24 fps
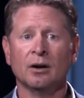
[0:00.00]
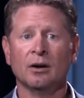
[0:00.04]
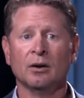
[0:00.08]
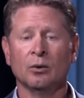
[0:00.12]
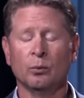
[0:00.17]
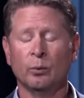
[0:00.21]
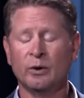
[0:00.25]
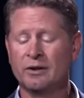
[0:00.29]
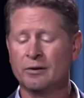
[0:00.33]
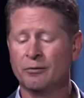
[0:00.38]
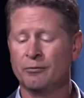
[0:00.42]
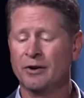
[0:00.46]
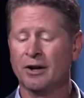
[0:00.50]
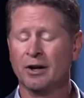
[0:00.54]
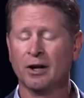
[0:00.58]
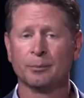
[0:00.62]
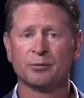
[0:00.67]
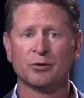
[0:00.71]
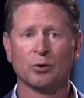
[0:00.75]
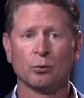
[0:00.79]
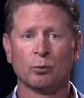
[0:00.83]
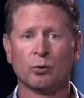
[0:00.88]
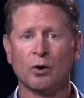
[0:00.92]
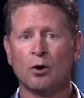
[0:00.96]
We developed
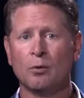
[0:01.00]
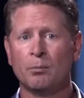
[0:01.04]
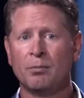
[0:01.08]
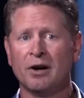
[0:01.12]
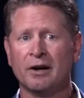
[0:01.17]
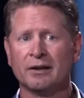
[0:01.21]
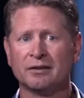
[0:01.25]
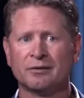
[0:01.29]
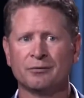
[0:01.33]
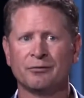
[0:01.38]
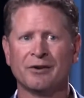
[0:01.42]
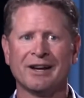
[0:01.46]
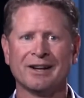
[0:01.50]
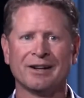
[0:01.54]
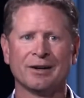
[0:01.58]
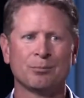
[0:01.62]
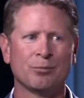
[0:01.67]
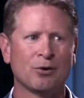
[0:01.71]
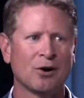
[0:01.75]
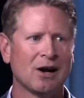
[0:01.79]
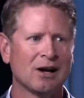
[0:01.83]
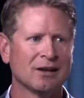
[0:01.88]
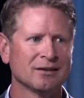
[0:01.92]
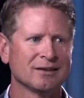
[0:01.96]
a robust vetting
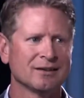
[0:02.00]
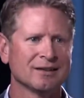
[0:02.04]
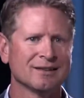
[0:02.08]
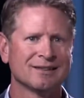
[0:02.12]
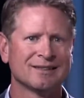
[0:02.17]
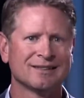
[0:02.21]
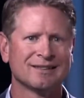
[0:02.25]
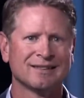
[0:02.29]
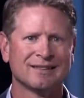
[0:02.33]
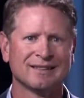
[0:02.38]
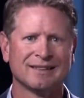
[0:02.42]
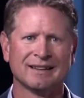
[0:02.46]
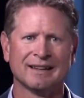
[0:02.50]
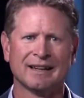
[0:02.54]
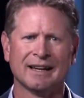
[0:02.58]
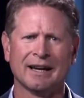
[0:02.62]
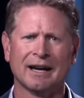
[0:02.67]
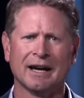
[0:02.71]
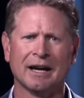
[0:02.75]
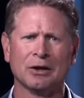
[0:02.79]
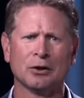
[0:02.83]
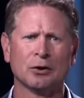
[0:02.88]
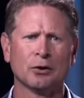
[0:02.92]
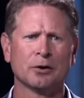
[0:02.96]
process
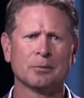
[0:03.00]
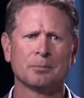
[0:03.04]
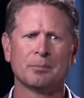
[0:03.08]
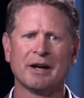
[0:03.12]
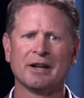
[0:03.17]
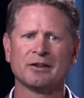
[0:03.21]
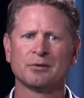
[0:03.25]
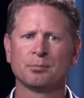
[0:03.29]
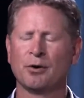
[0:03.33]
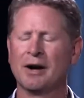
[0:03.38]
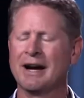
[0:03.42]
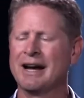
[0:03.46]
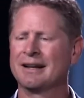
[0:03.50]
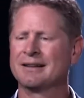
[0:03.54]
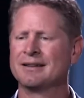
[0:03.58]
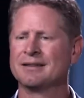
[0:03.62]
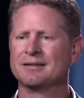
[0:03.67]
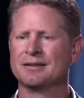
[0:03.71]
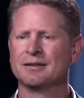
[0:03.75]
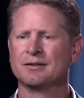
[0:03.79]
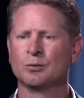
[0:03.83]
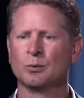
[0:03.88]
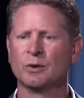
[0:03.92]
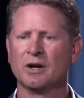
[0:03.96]
and learned best
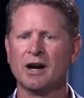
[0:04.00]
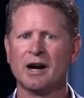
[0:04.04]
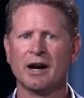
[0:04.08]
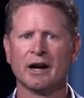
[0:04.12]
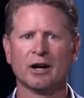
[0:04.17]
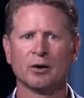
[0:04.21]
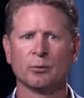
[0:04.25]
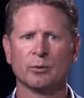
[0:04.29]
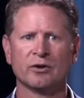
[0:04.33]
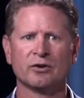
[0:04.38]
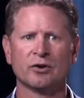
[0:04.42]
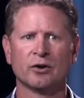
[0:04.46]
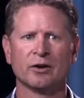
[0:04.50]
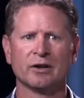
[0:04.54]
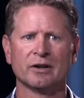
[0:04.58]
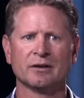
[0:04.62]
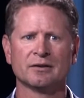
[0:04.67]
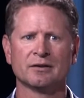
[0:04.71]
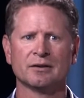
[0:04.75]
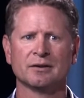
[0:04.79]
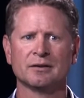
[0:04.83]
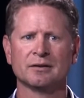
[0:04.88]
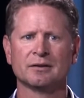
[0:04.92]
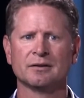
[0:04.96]
practices when hiring returning
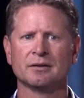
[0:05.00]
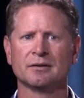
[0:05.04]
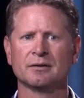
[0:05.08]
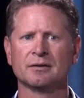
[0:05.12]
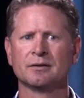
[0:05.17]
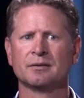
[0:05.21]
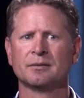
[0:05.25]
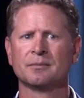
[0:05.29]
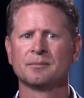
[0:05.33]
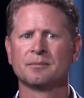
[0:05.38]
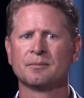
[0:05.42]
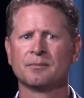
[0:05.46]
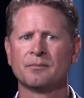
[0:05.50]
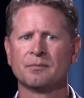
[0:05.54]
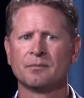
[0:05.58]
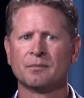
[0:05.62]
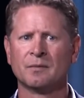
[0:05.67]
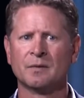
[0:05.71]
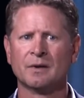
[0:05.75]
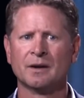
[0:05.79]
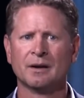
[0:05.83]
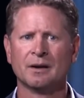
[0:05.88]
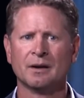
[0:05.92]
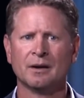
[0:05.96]
citizens.
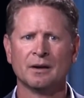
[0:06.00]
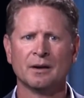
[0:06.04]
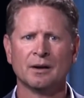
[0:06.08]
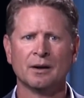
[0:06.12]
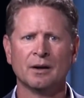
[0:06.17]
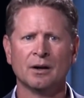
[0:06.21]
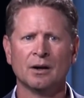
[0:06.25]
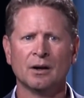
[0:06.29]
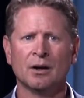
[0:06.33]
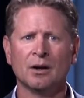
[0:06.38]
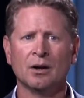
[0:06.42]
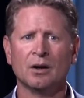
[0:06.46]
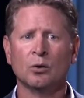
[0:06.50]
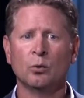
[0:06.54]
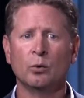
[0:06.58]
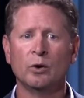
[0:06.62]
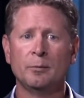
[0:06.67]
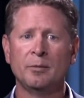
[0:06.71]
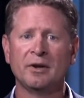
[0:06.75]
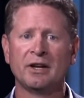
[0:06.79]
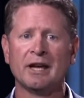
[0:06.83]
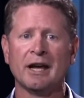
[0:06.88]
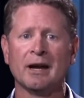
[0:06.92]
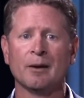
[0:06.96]
We
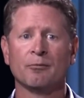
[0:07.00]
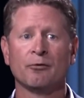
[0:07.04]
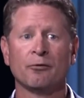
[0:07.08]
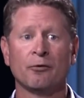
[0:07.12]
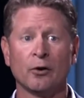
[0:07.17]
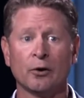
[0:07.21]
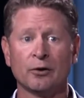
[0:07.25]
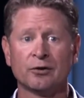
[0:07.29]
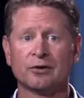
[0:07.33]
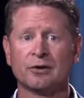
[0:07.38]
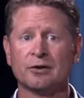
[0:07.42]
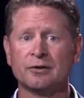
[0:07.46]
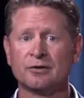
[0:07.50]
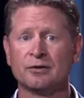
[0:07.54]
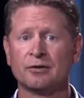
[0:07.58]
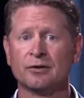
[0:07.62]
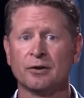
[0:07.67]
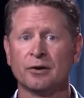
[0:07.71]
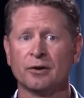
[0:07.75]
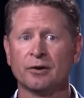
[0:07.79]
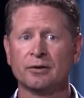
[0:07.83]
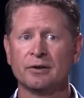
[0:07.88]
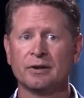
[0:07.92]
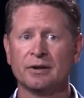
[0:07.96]
became first
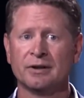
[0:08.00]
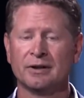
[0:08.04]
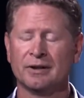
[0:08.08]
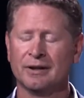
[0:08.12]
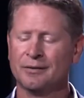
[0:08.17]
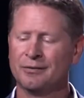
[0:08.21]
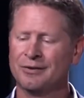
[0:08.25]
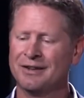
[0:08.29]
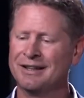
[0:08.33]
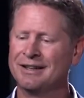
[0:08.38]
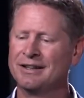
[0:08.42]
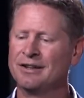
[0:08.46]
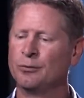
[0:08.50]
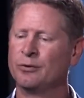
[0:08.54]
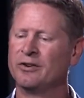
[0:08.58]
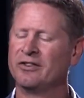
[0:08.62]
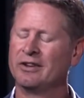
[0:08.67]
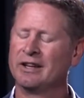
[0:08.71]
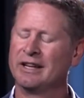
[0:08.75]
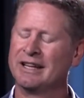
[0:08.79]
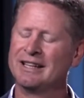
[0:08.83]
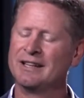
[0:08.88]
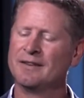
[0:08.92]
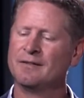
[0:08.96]
concerned if the
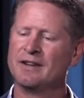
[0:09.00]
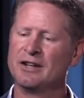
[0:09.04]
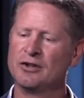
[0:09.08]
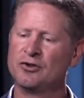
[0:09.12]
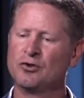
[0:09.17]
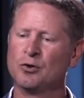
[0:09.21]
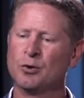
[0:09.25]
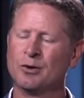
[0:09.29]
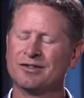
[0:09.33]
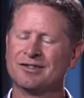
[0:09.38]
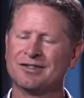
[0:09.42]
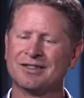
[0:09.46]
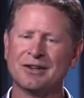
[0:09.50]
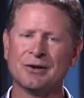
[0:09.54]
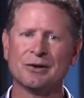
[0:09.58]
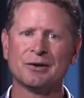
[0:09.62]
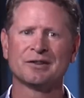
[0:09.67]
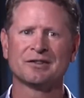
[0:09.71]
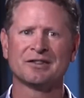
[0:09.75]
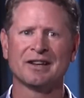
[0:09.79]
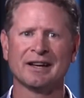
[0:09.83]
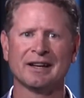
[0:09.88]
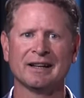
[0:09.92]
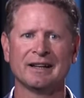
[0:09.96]
individual skill
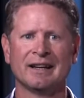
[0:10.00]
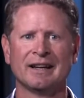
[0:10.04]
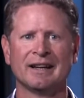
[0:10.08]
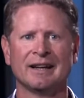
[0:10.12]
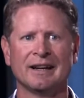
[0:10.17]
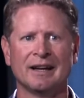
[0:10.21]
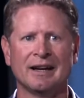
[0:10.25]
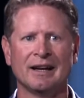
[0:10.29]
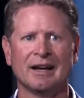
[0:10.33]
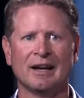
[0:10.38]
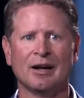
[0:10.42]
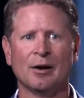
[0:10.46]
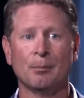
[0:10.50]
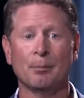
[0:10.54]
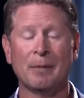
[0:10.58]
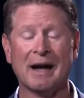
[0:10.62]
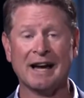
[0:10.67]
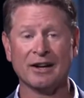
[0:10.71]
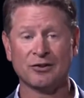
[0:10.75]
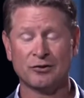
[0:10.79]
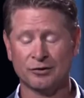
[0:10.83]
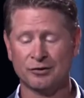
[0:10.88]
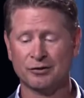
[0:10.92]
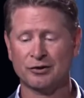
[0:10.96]
set
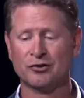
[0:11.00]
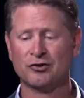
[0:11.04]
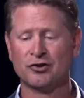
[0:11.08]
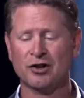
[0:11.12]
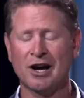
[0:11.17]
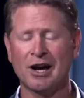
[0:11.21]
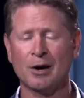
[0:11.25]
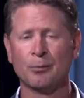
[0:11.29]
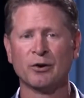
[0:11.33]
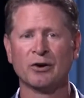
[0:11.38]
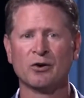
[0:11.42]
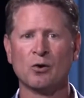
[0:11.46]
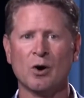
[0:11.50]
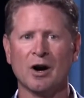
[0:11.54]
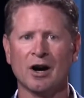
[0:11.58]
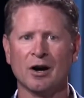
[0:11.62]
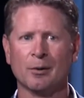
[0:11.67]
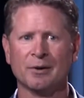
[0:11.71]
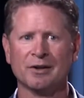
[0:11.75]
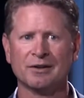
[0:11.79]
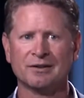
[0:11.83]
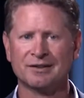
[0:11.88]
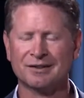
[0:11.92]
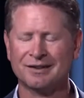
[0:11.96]
matches the job
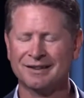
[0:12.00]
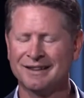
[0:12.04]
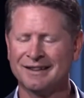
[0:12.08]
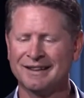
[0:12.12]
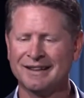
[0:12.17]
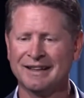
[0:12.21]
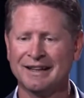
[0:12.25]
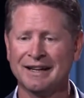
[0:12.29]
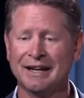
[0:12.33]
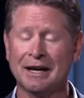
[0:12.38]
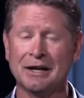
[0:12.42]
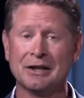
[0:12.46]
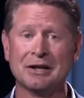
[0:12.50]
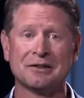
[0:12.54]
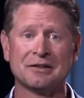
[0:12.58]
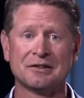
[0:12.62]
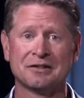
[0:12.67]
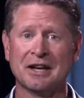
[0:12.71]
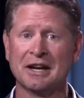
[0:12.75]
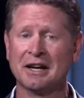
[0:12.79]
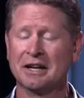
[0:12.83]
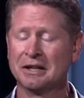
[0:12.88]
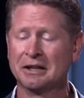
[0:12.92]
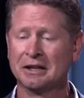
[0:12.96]
requirements, and then
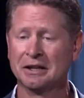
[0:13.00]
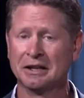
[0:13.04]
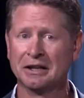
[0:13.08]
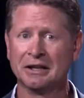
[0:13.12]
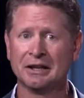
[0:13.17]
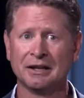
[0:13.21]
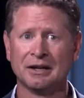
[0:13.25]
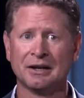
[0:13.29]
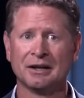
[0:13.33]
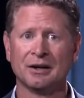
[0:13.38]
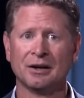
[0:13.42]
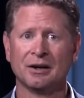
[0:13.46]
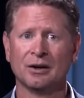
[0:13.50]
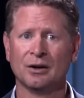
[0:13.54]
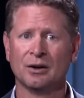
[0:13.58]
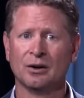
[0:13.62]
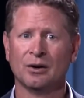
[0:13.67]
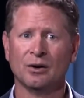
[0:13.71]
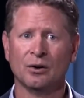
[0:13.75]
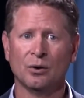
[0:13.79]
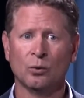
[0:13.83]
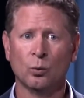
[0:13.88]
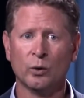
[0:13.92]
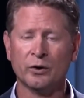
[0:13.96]
secondly,
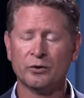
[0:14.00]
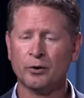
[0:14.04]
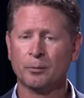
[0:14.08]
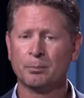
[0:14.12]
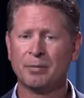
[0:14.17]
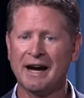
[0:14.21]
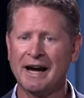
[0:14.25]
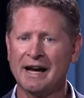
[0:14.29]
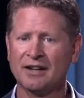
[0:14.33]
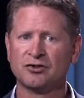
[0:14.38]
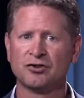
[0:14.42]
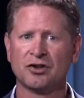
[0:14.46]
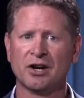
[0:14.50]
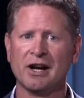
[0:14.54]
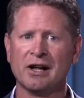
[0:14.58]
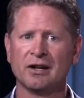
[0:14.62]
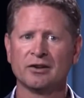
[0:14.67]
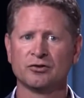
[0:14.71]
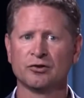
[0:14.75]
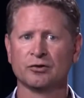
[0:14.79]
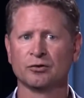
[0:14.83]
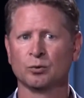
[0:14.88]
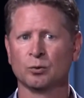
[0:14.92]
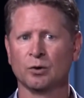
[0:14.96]
what their past
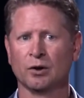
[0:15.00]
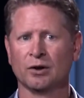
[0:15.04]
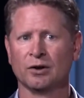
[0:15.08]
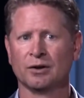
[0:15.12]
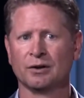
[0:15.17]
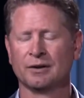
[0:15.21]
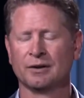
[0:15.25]
challenges were.